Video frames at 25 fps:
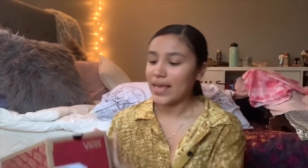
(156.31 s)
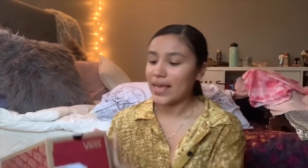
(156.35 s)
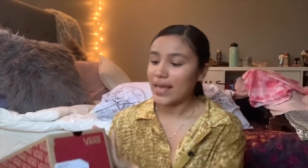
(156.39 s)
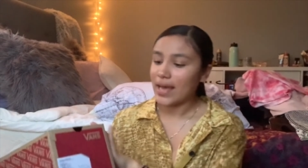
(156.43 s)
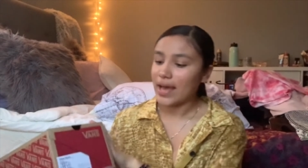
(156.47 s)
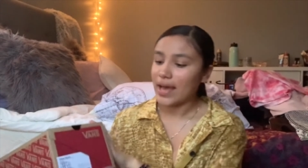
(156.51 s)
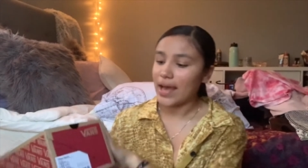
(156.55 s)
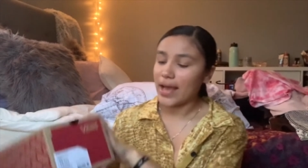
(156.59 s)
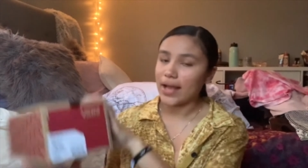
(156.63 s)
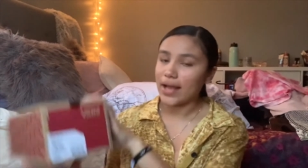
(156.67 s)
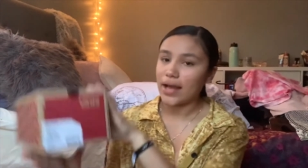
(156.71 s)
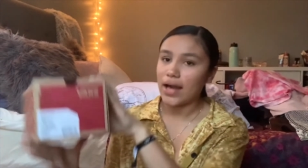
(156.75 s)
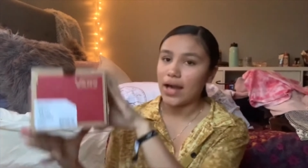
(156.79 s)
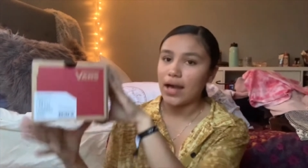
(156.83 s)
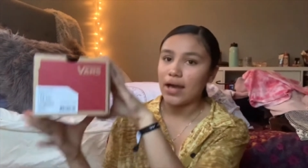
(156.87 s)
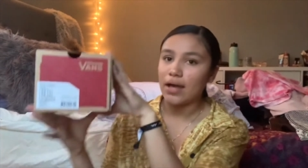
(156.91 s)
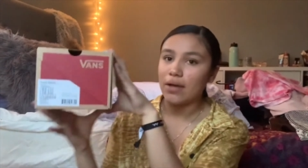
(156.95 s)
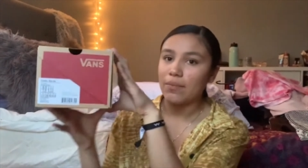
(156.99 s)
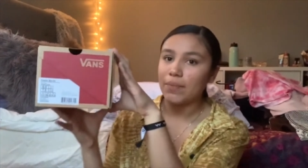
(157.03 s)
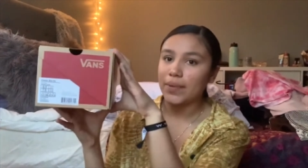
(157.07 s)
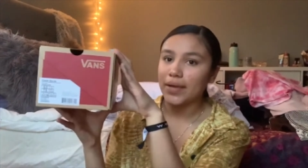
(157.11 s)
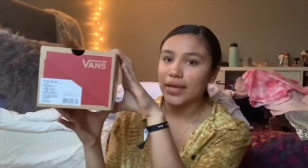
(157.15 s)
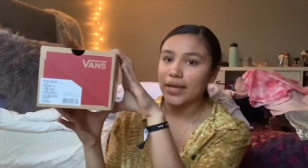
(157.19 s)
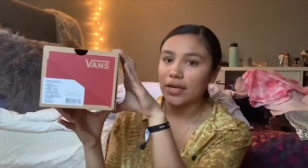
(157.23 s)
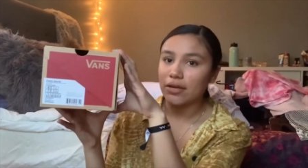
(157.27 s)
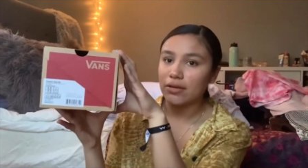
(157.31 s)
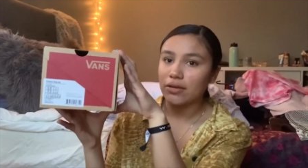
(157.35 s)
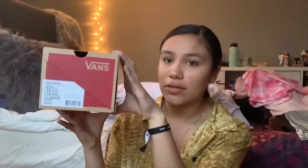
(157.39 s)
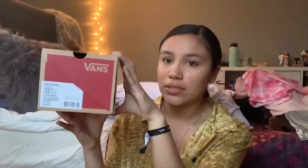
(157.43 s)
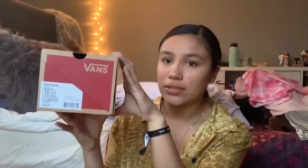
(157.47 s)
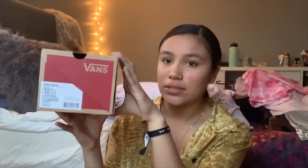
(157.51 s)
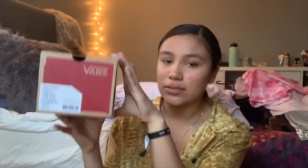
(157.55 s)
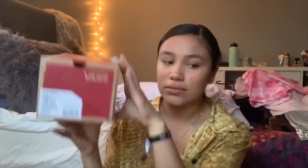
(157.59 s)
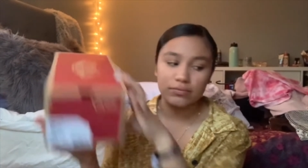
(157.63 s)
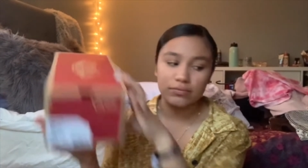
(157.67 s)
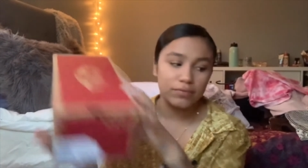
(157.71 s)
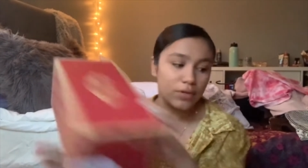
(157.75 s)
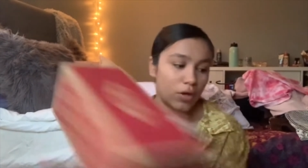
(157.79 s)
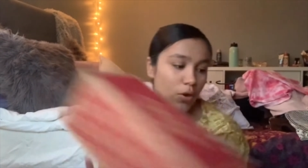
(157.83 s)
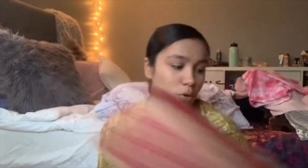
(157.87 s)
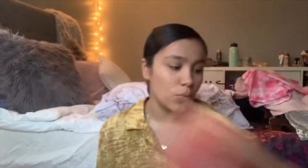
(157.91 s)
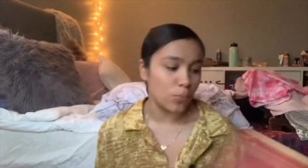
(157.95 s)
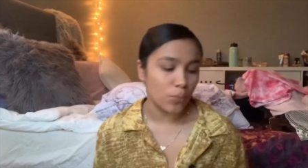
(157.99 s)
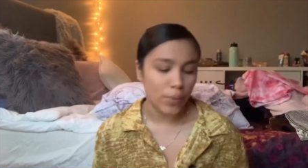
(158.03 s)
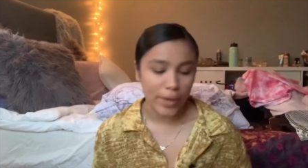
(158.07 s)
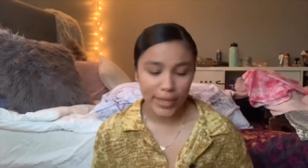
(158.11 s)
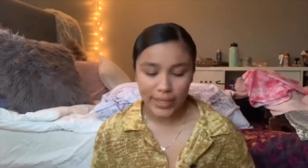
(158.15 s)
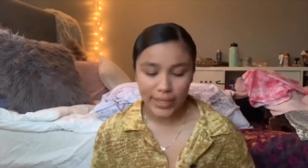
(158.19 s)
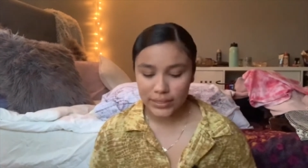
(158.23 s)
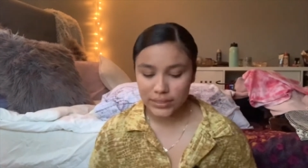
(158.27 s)
I got a pair of
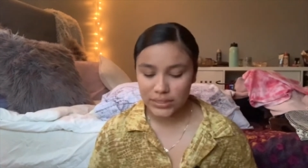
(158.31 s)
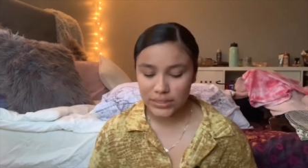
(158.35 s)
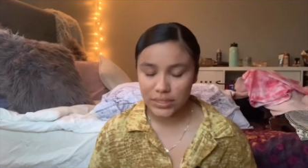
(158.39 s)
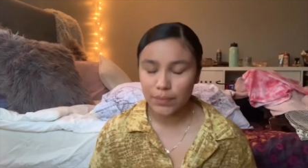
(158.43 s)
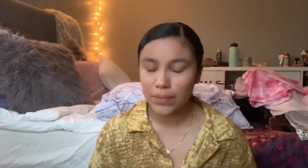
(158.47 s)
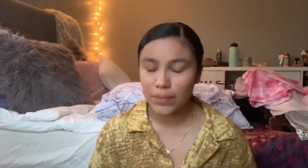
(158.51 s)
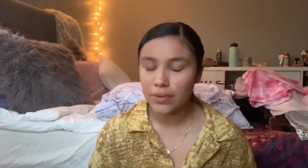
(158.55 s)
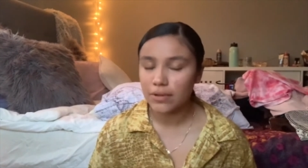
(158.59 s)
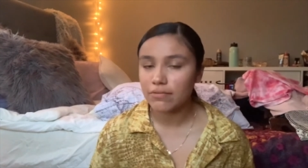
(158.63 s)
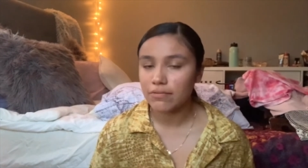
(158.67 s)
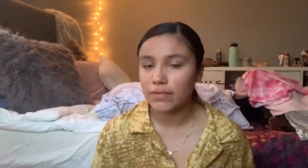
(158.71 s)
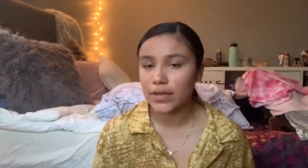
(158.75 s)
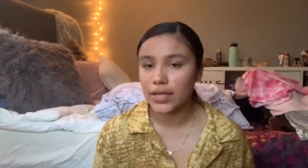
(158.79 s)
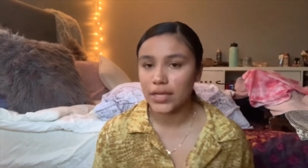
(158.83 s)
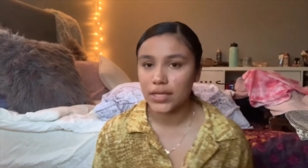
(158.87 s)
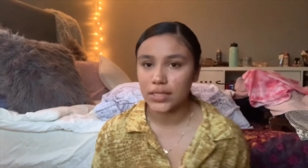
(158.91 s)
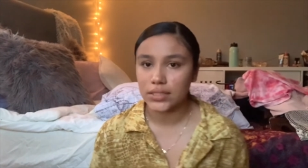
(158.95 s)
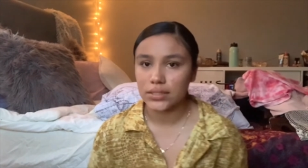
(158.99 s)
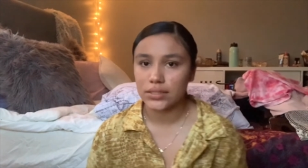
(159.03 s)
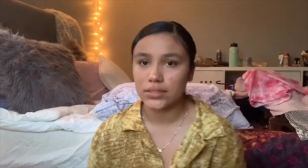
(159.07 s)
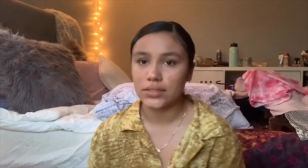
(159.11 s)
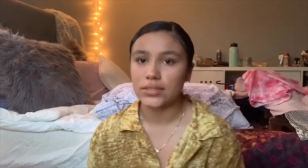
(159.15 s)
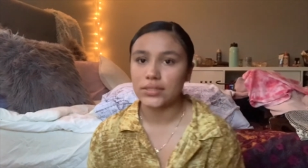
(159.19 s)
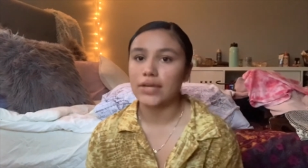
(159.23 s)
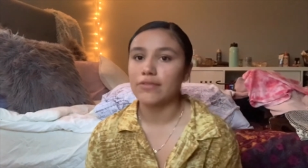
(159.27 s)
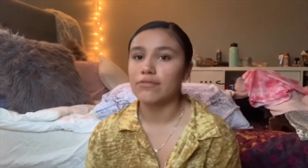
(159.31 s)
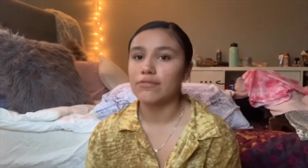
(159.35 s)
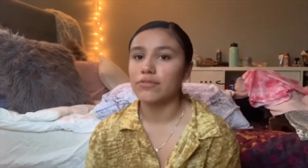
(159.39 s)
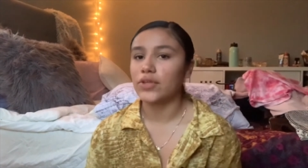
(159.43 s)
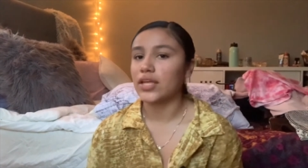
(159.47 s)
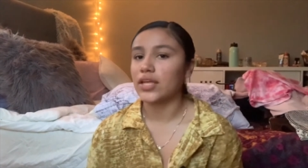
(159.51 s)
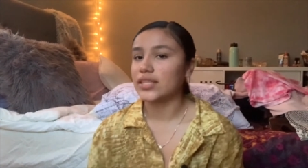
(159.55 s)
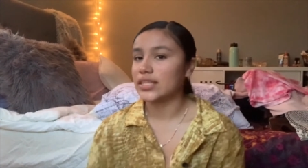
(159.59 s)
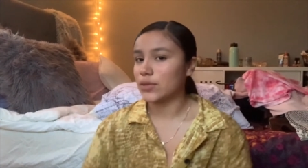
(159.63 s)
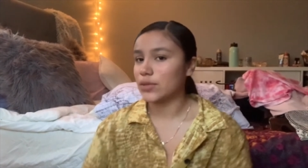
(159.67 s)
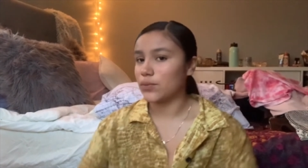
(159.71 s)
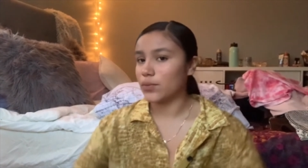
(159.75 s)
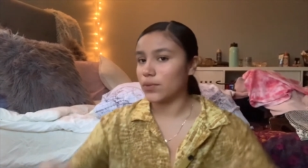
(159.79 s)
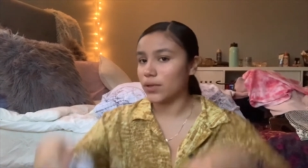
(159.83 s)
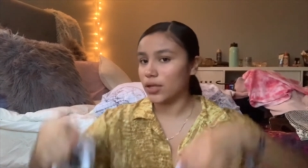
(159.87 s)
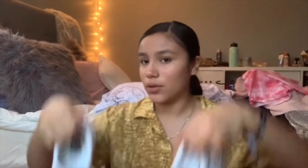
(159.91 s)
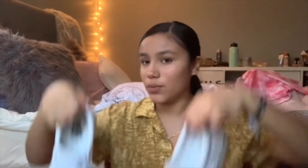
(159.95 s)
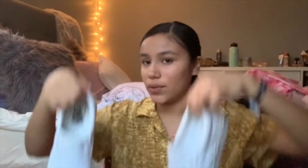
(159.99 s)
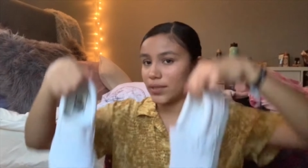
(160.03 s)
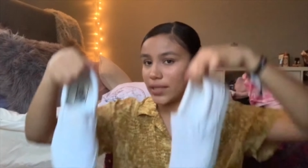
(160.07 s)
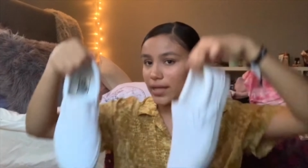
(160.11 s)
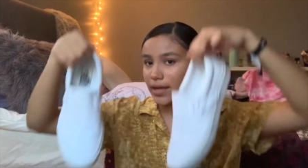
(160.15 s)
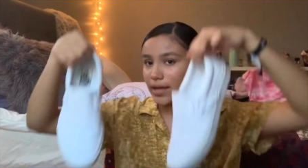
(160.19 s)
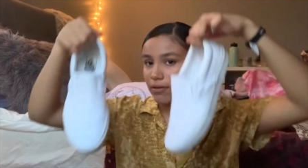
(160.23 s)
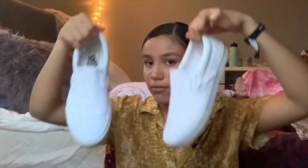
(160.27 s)
white slipper bands. Vans. I feel like they will go with
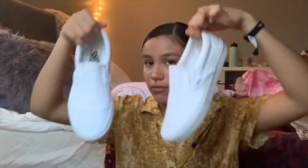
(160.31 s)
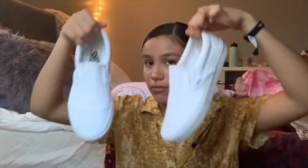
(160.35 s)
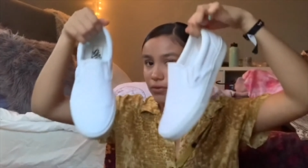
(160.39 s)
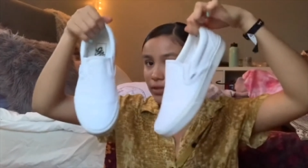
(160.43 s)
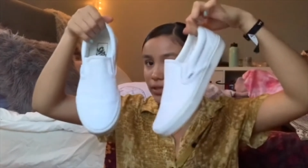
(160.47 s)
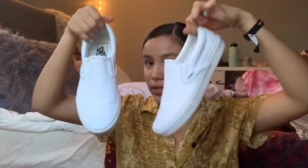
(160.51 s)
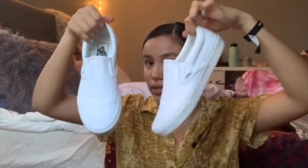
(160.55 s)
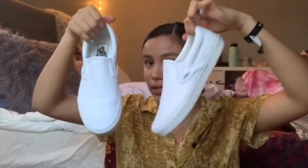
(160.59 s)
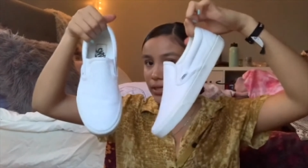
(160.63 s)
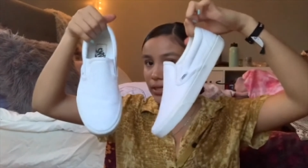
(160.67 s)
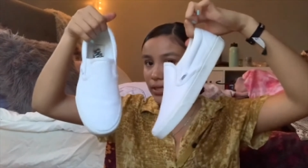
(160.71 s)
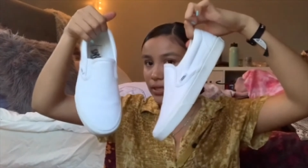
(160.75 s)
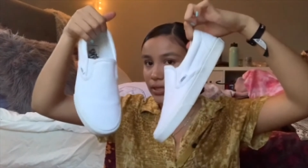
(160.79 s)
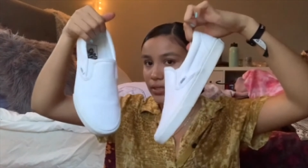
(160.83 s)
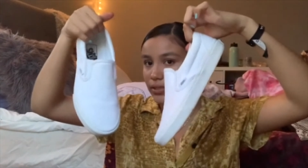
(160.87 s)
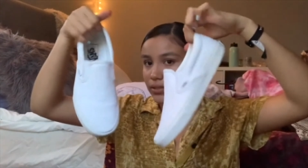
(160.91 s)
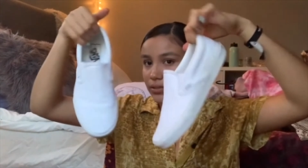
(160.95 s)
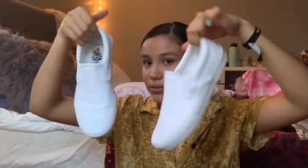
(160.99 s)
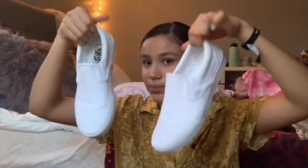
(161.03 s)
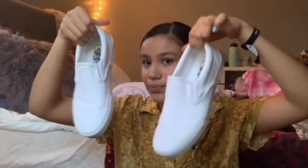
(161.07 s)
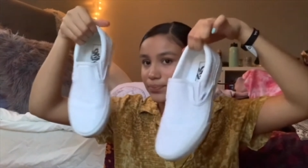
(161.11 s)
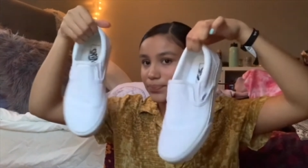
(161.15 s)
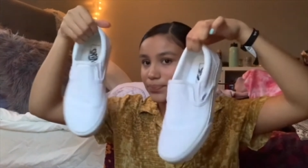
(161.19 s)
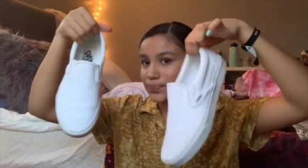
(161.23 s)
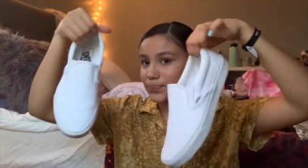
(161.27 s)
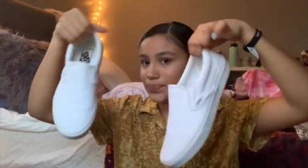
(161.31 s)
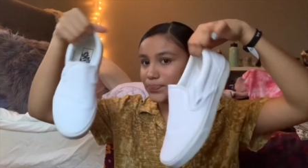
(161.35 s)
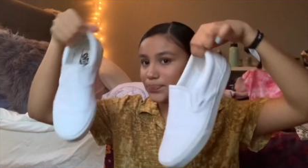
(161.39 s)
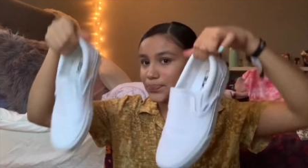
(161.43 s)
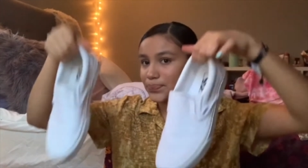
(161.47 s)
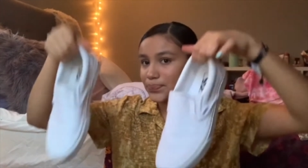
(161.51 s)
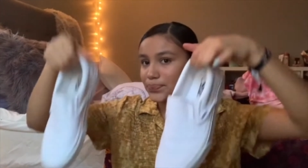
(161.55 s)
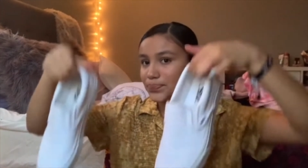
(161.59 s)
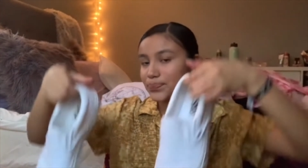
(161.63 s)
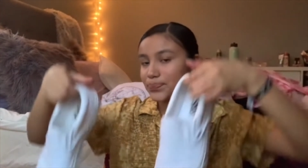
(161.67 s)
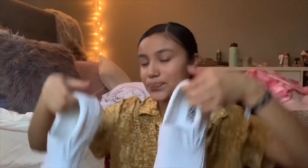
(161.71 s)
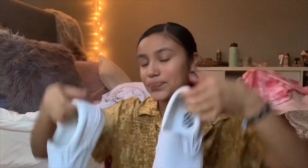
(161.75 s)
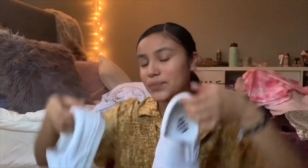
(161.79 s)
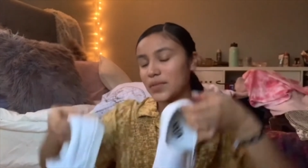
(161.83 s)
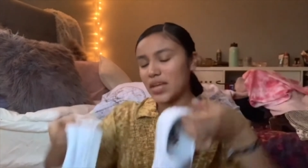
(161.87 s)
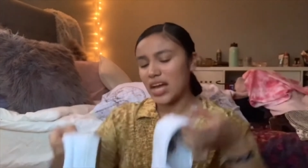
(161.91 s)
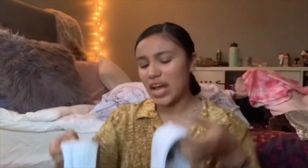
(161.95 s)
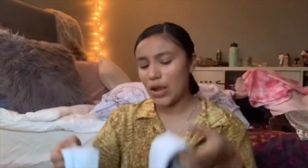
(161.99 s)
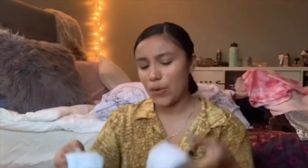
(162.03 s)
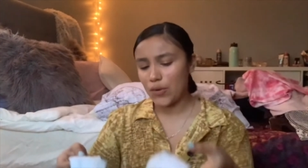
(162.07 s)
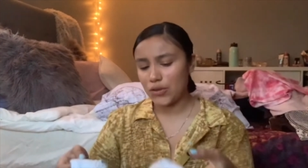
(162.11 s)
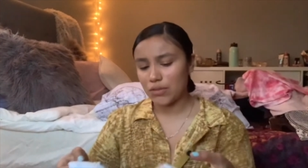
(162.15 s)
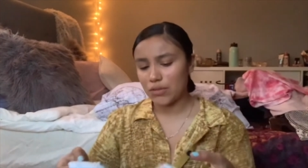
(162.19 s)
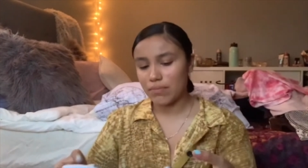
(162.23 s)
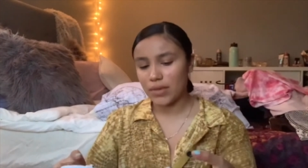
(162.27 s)
everything. I
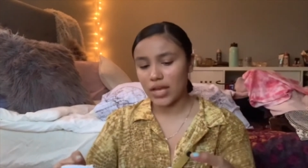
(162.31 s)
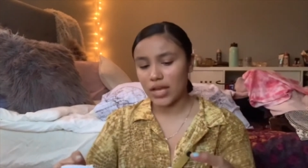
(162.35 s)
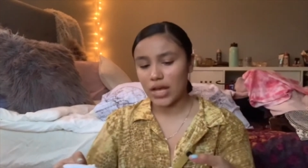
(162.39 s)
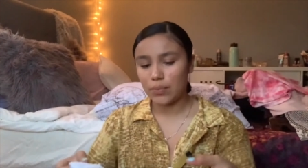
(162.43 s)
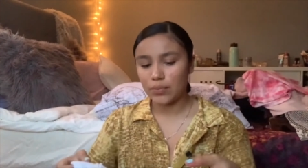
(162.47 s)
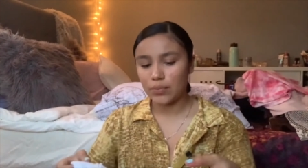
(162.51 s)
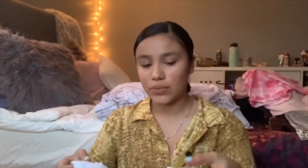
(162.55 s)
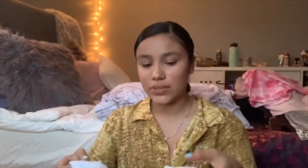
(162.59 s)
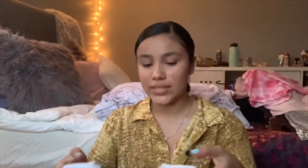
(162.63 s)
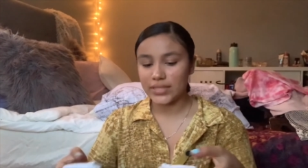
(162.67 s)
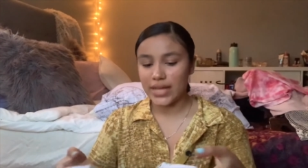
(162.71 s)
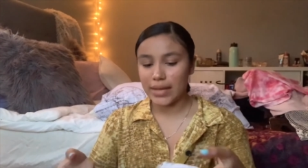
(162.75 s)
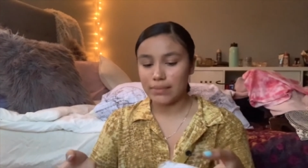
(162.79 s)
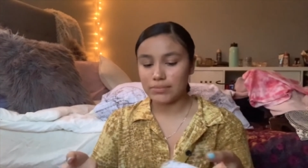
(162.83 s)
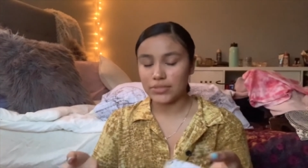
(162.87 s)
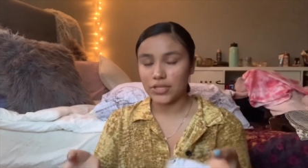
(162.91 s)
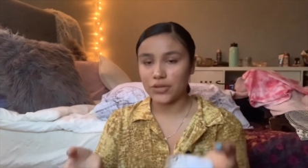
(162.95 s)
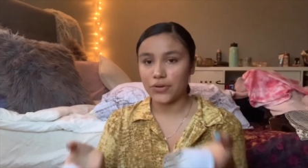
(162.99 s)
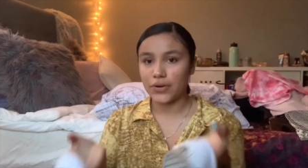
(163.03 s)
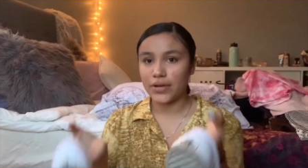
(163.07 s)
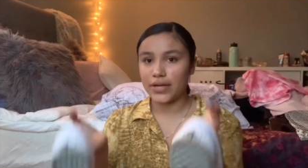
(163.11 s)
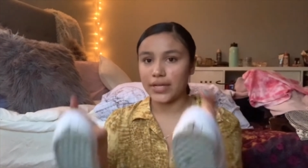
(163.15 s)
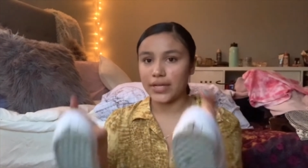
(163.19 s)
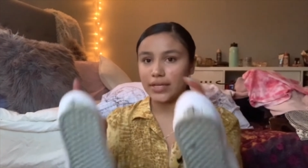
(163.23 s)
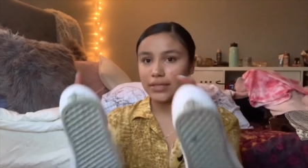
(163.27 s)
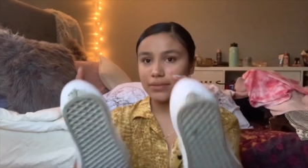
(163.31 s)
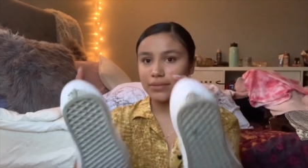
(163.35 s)
wore them a couple times already.